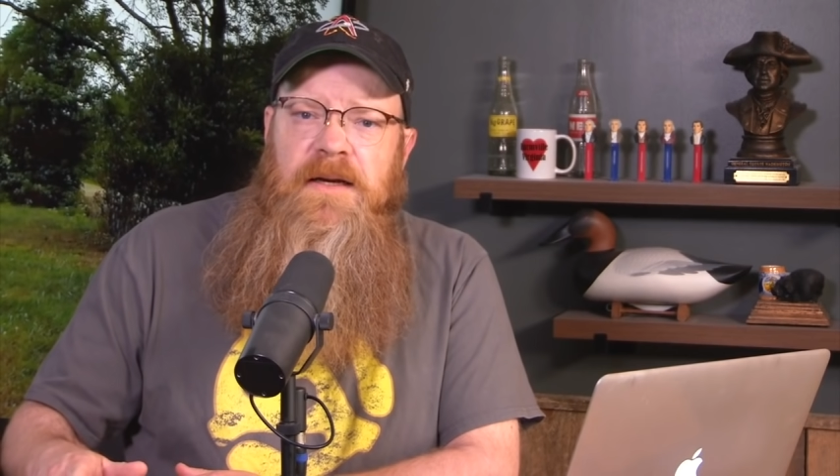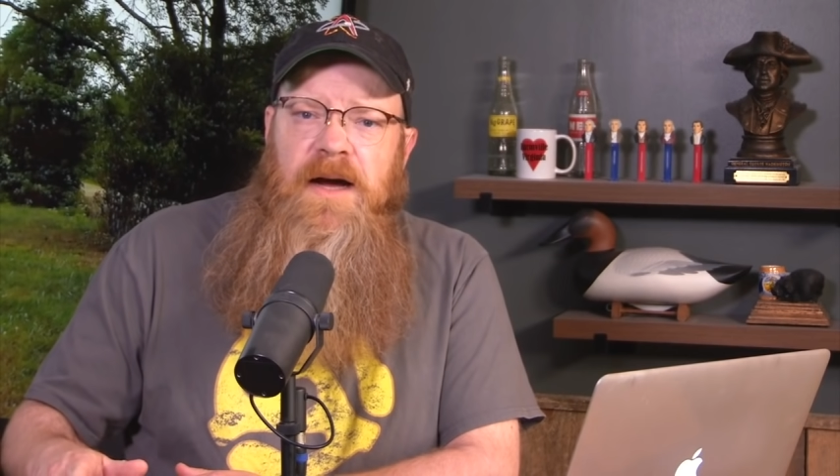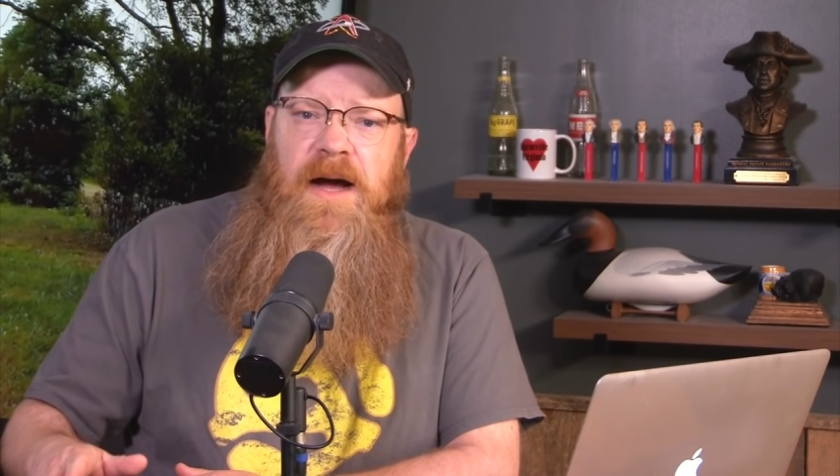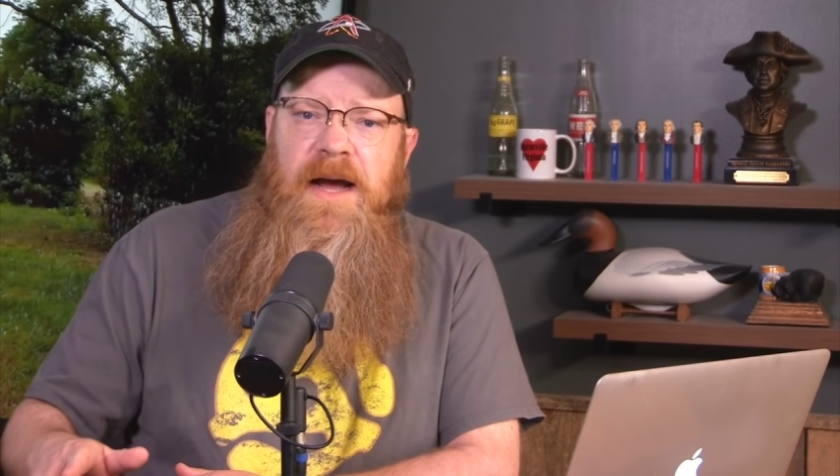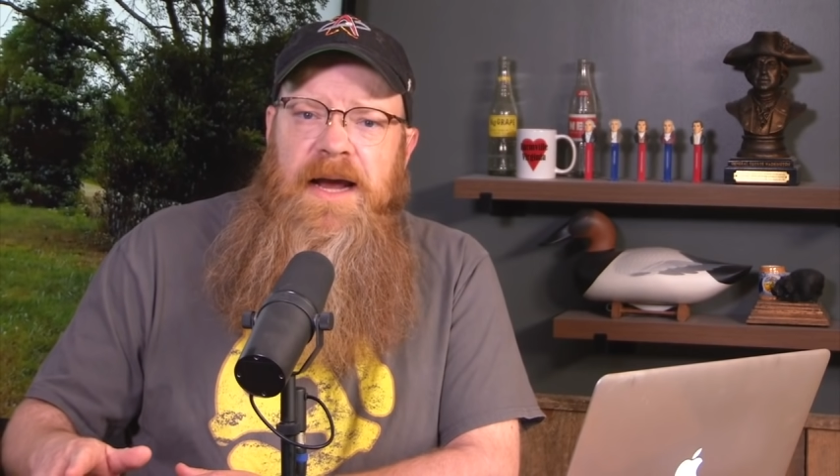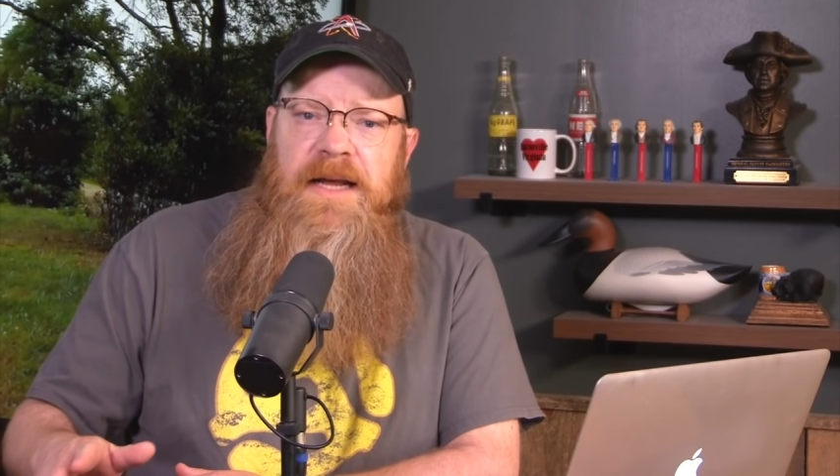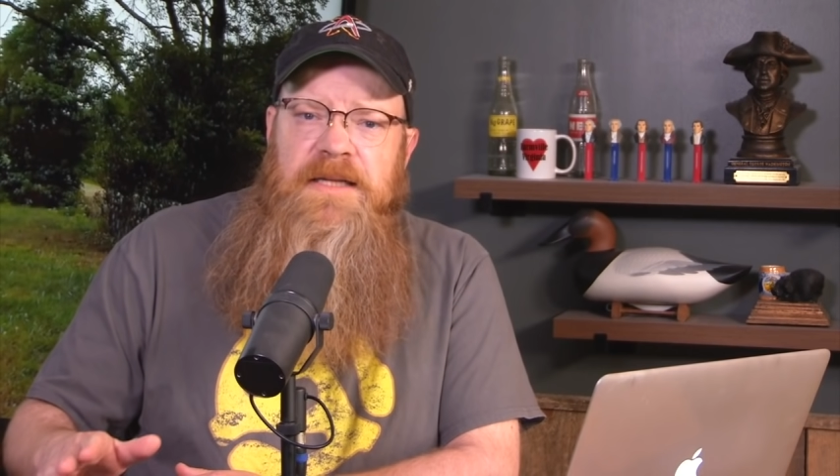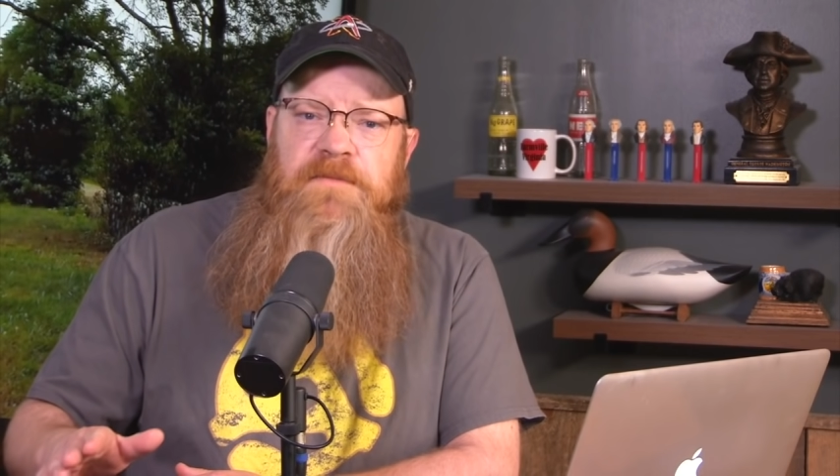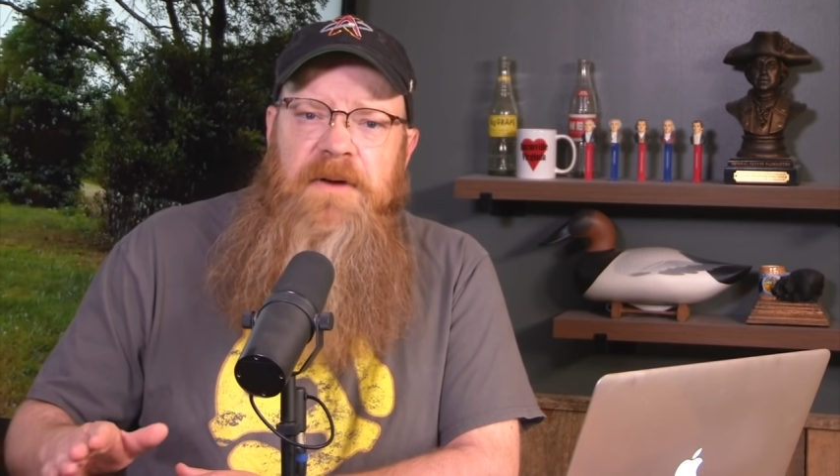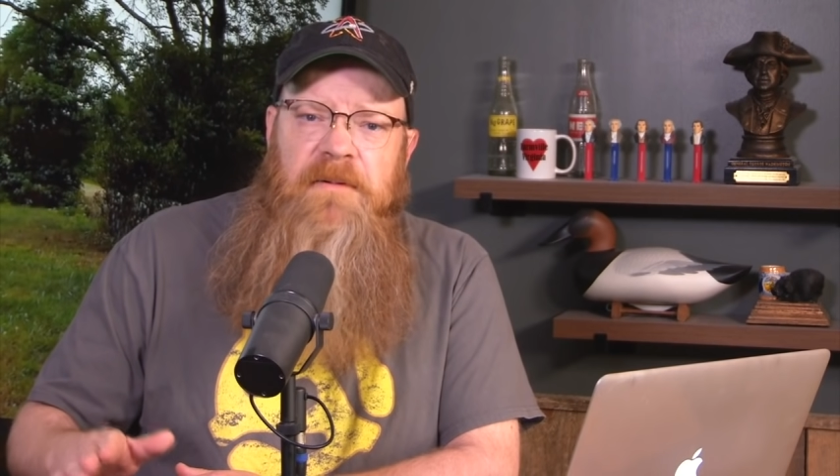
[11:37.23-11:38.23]
And
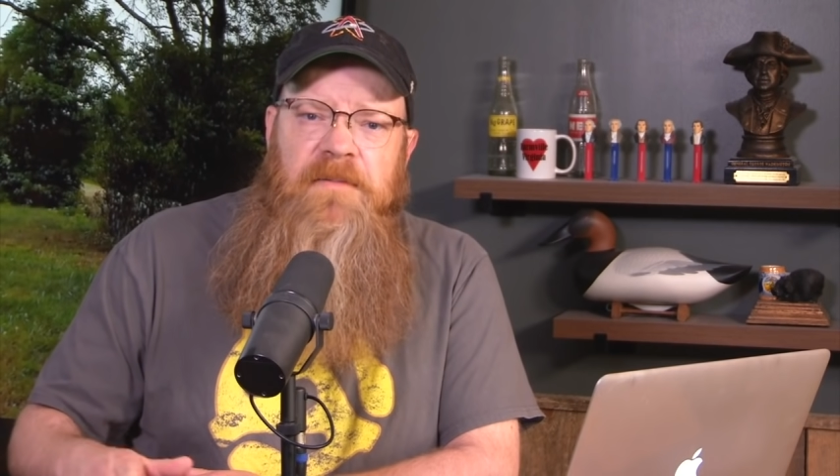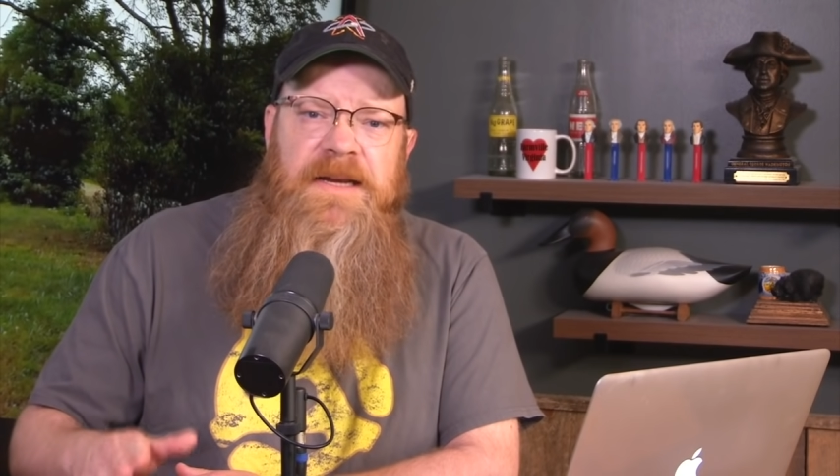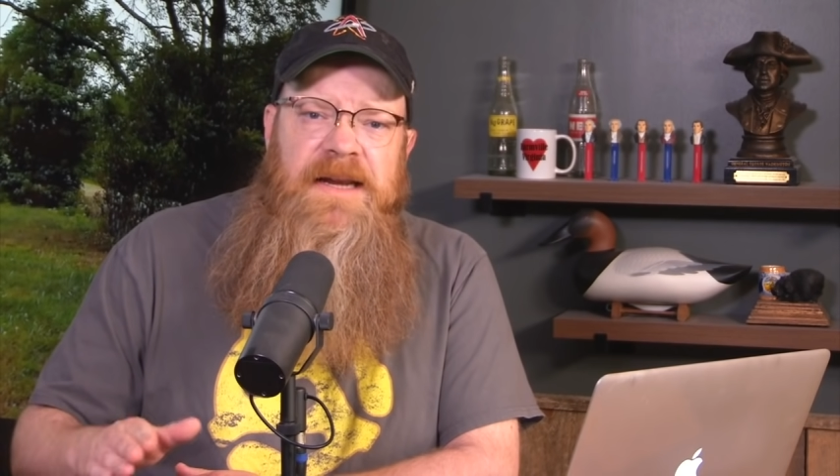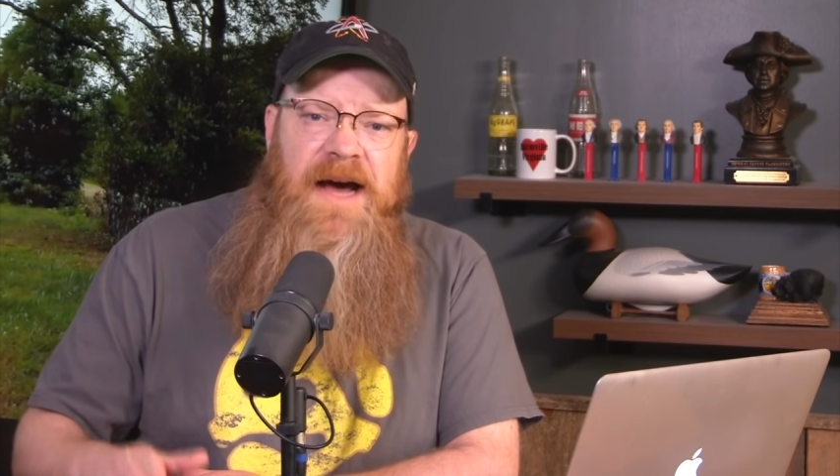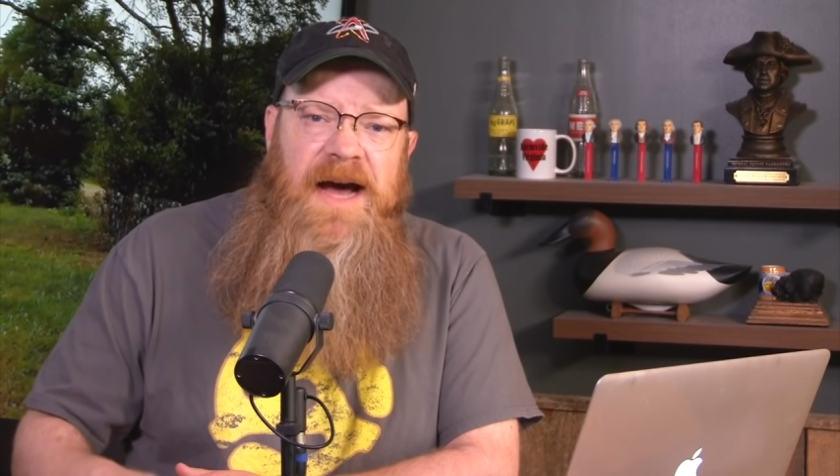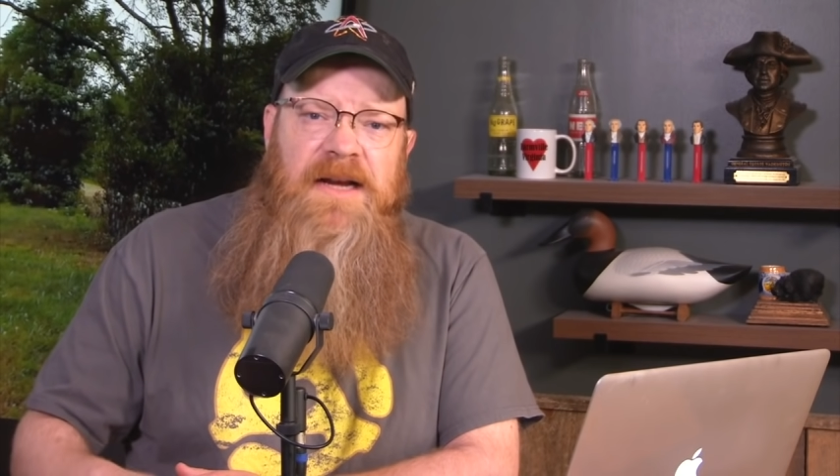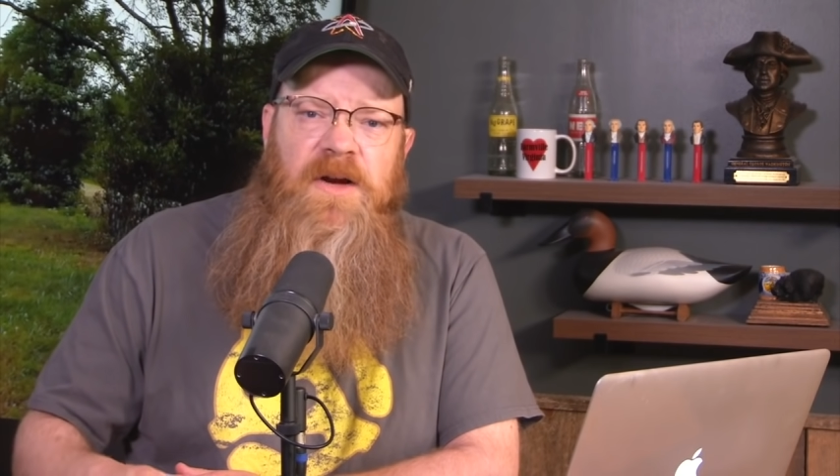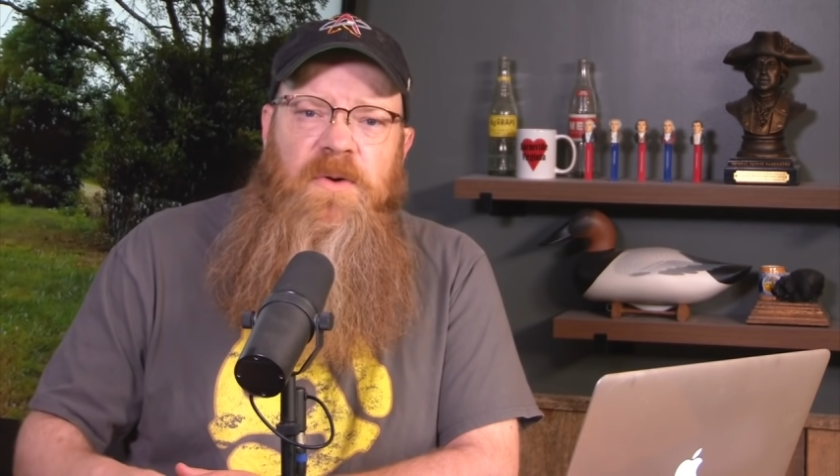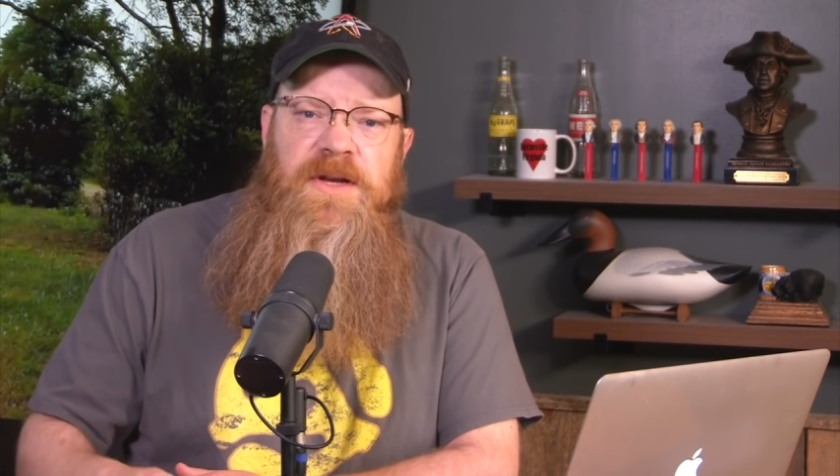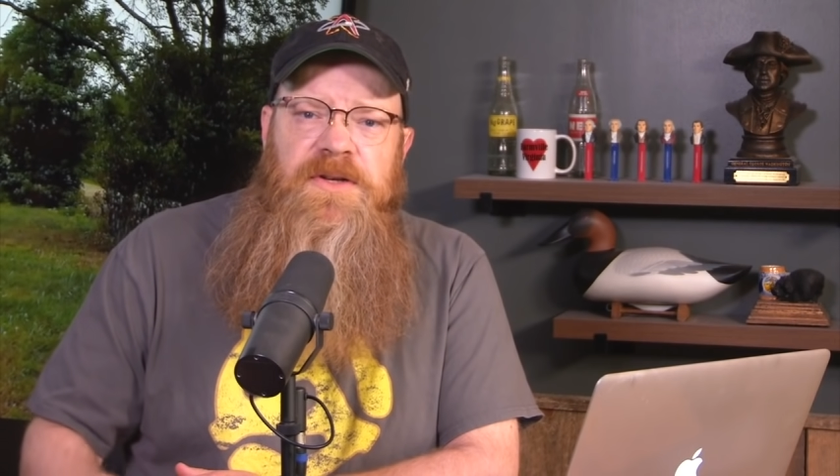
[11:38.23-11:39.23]
he's probably not going